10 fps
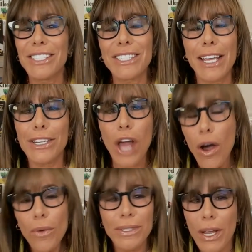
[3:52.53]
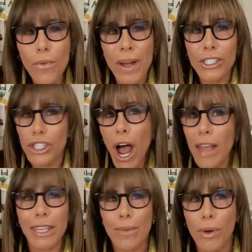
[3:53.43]
she's like, no, it was like one
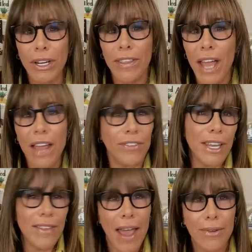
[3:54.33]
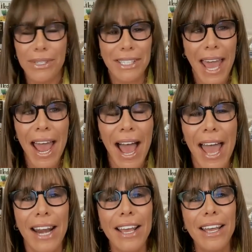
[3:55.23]
shot. They put in the I V and that was
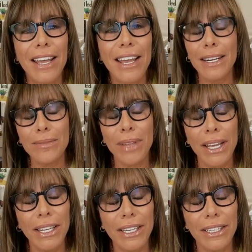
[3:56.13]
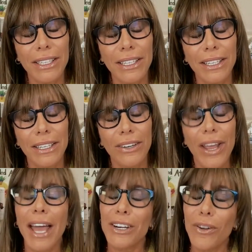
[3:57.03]
that. And I'm like,
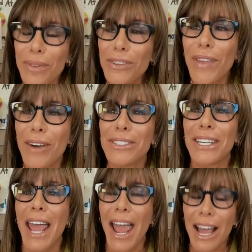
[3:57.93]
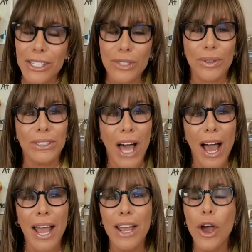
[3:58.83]
okay, I don't know if that was an actual
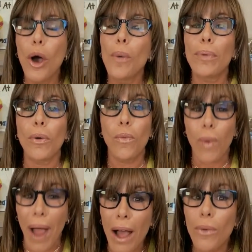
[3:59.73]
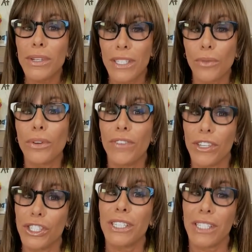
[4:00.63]
lie, but wow, was it
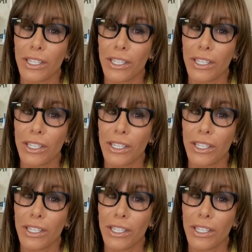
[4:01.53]
revisionist